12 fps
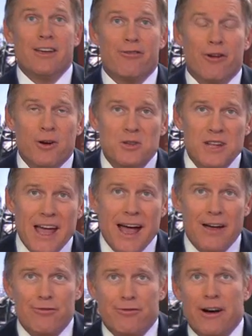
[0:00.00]
First
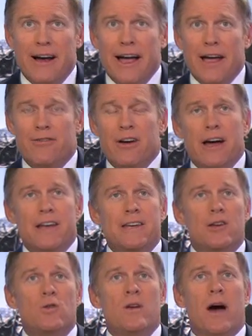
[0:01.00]
at 5, a
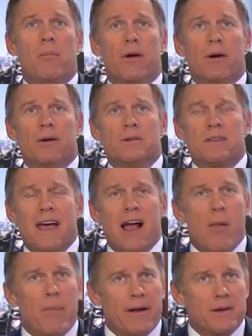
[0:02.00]
new number to
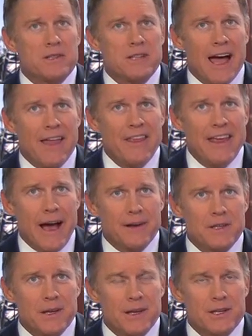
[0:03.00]
help understand the
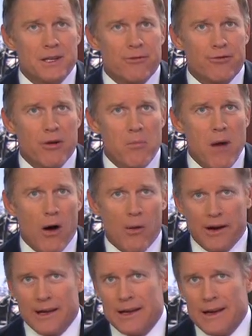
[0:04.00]
exodus from
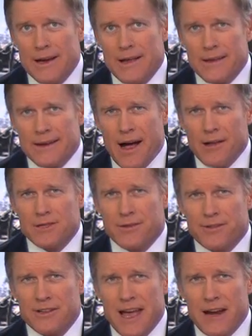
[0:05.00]
Maui. The Council
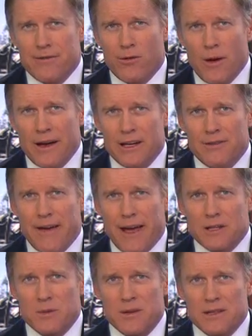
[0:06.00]
for Native Hawaiian
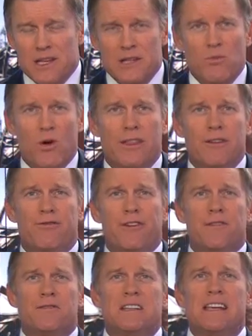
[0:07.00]
Advancement says more than
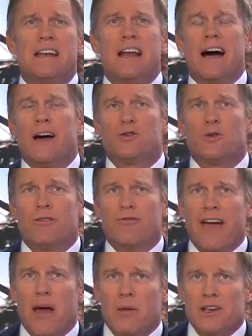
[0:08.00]
1,500
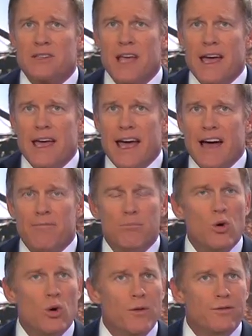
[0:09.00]
families have
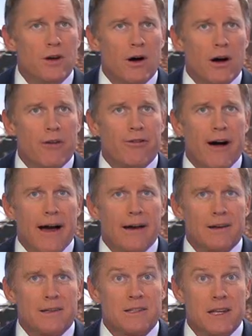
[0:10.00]
moved off
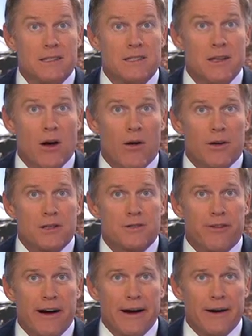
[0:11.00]
island since the August
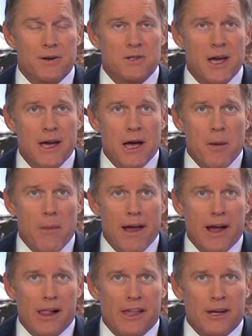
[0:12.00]
fires.
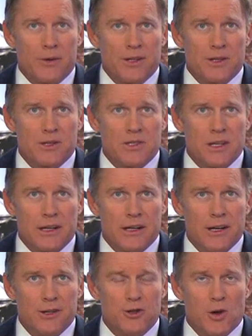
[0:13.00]
Mahealani Richardson
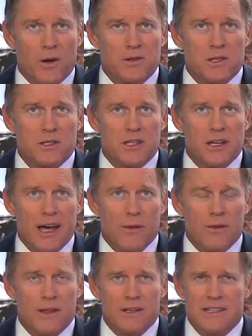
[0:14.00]
joins us tonight
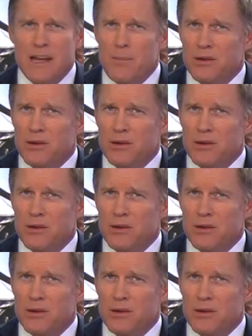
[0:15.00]
with a deep